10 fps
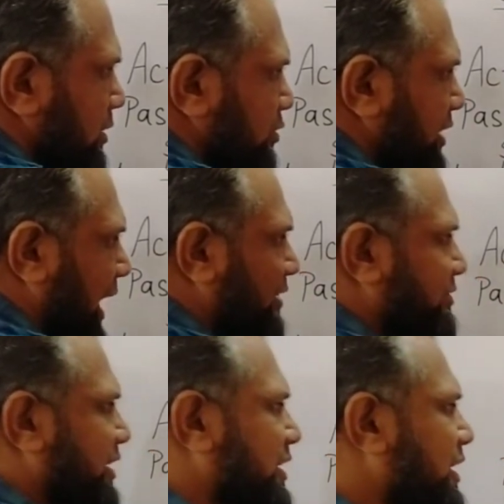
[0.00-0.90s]
we have
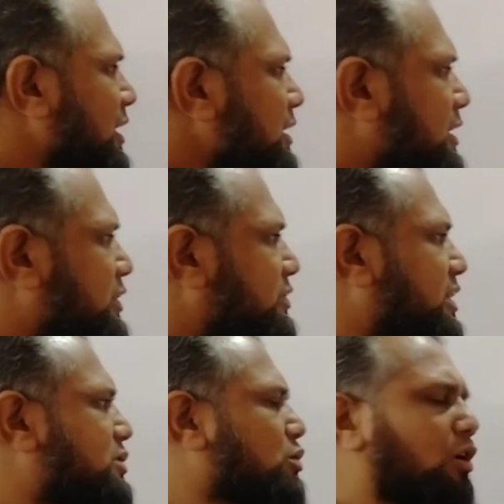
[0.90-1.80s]
written
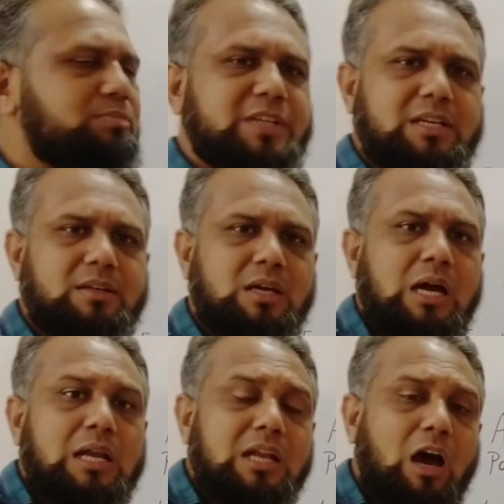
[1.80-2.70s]
this object.
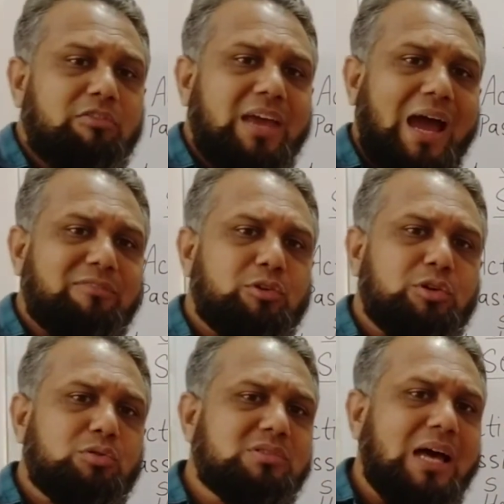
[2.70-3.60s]
Now we have to
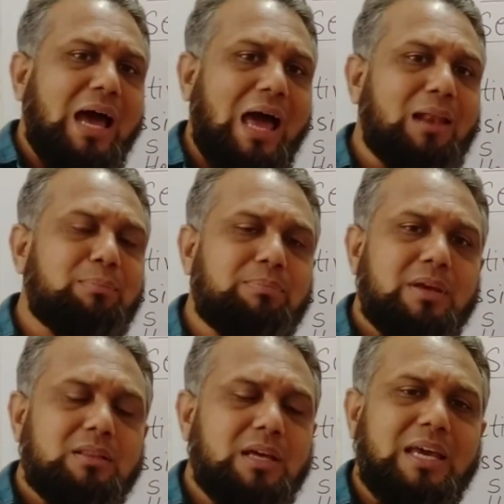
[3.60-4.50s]
use the
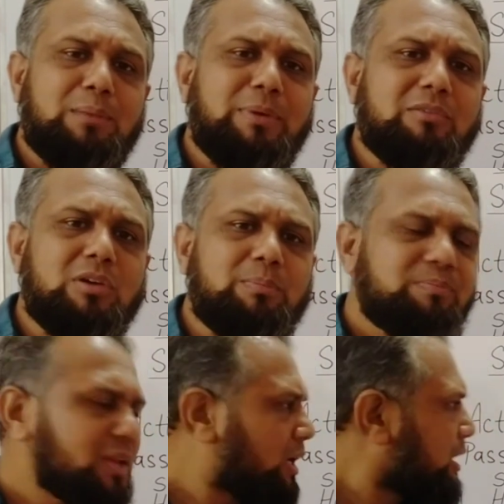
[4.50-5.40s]
helping
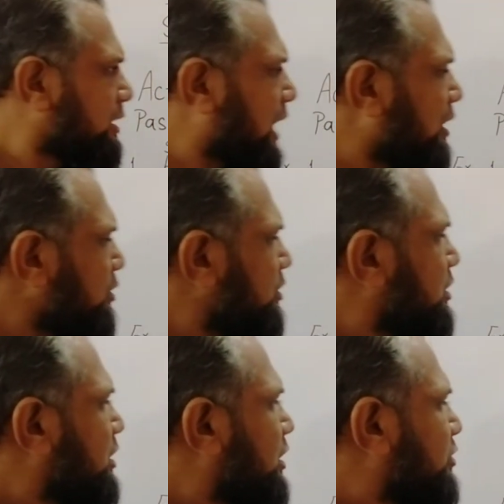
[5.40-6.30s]
verb.
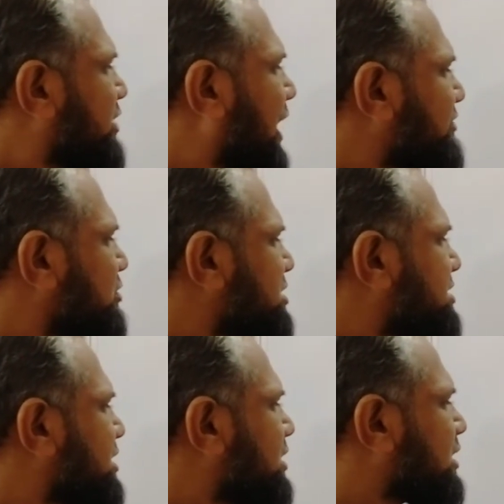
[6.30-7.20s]
Now we have to
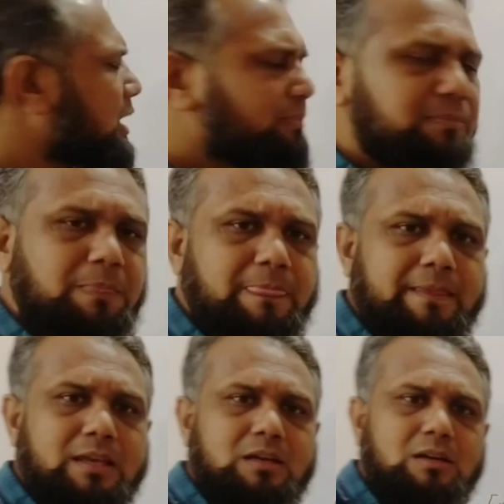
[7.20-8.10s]
consider
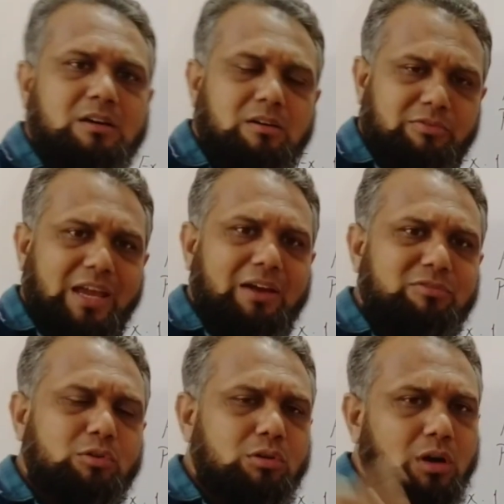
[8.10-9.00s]

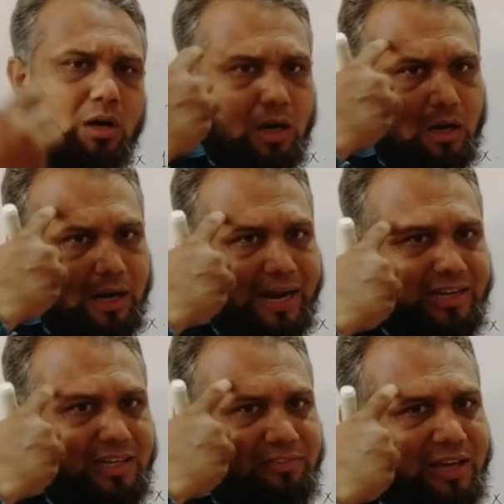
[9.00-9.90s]

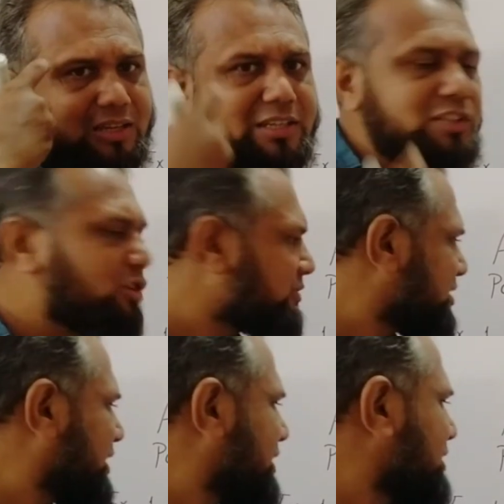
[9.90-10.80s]
identify the tense of the
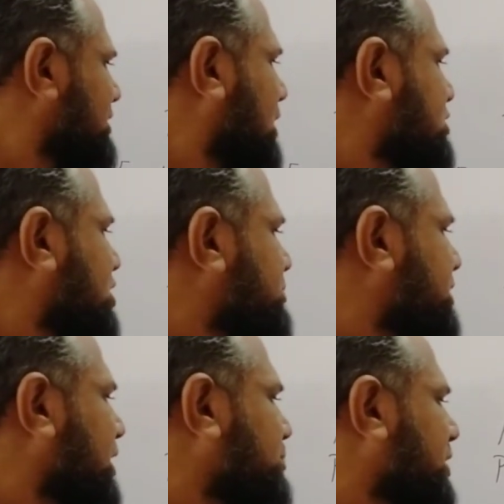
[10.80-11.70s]
sentence.
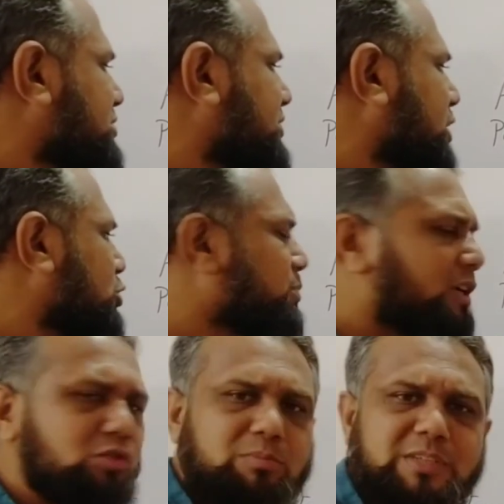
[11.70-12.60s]
Subject plus V2
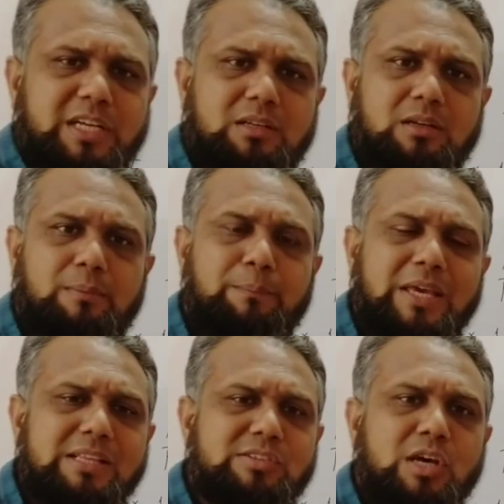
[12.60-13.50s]
plus object
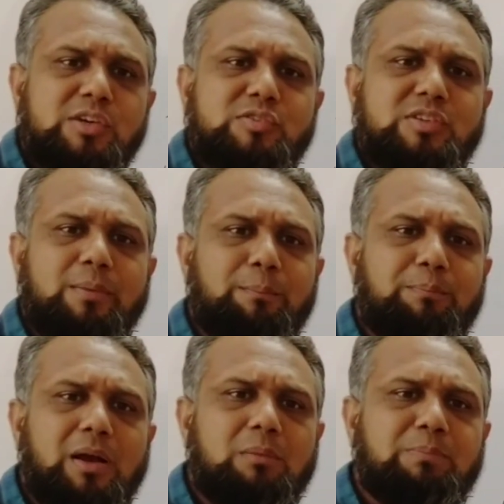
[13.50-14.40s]
means
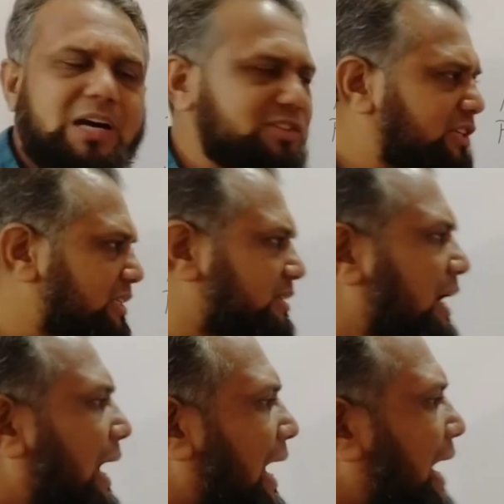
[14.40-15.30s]
simple past tense,
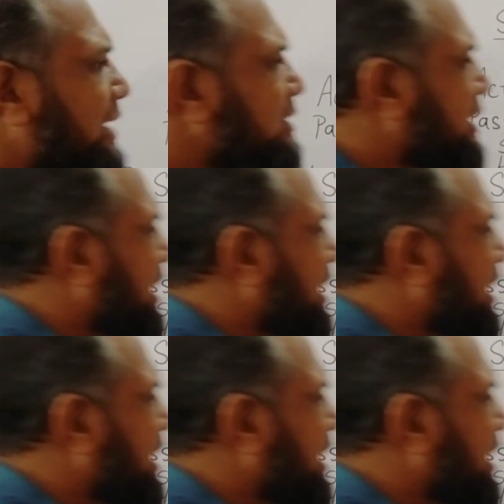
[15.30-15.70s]
and the